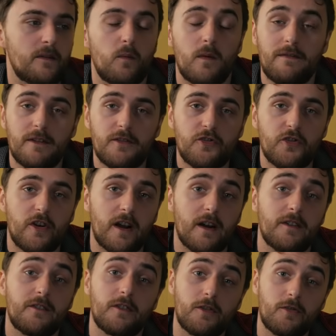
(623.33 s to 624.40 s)
with the
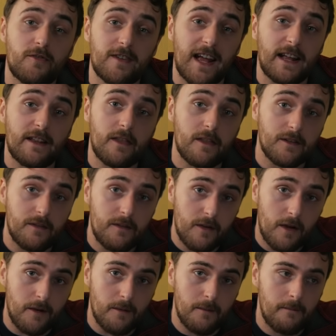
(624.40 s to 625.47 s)
sugar to create the dough.